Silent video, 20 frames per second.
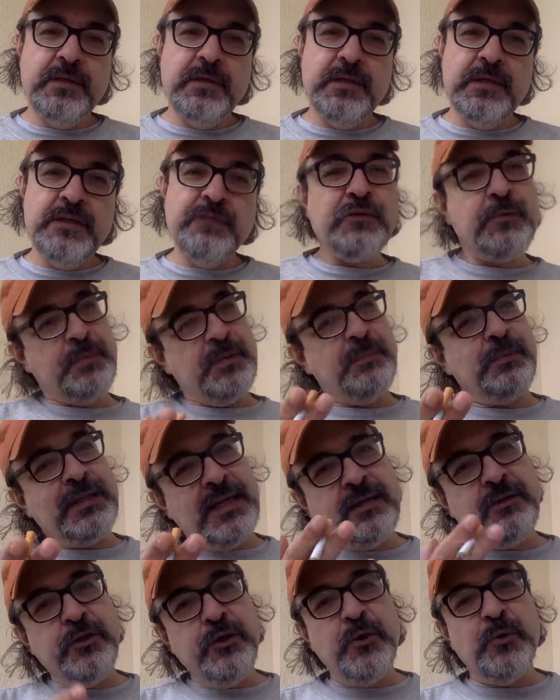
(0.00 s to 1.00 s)
It's for people
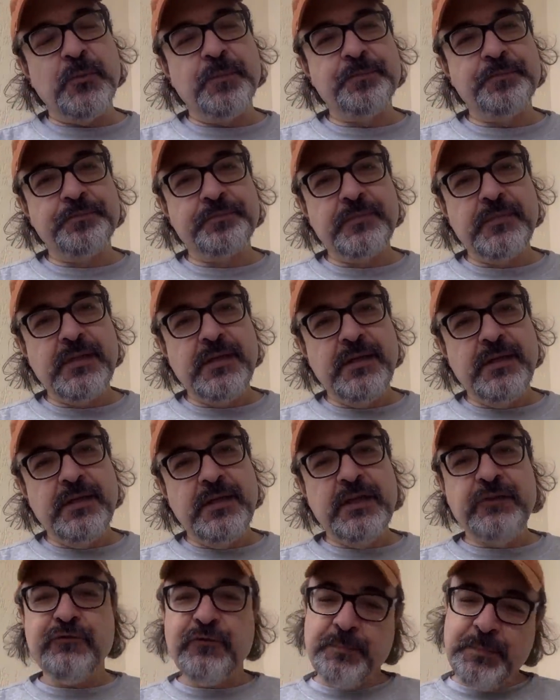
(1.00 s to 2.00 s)
like you.
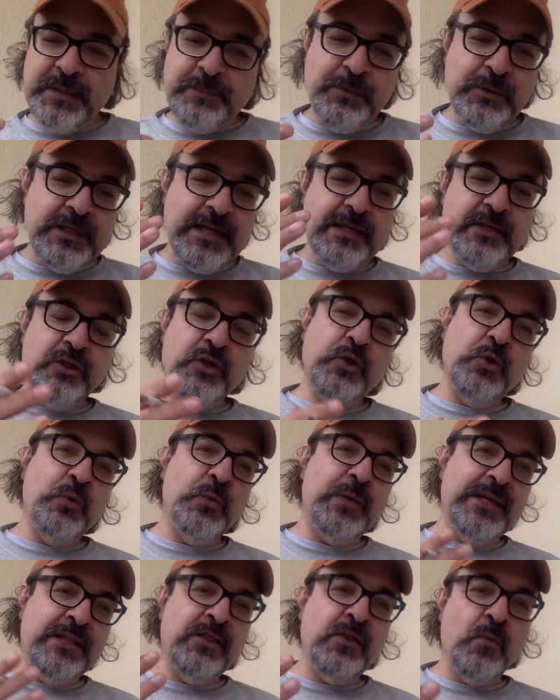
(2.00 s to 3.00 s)
It's for people like
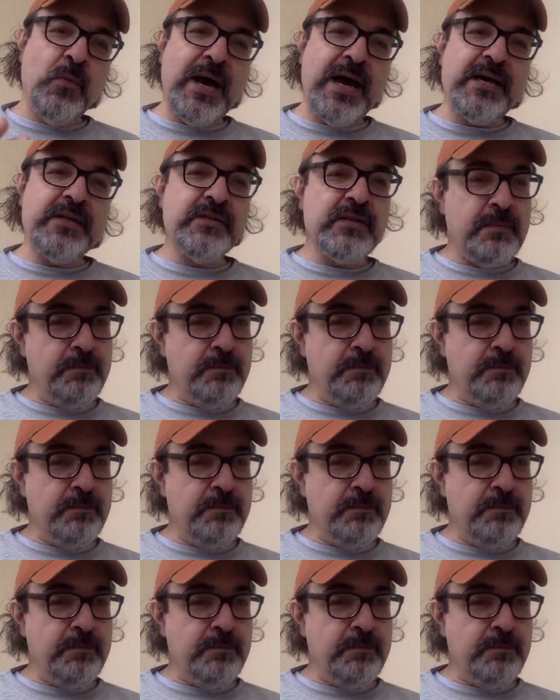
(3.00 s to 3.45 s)
you in the West,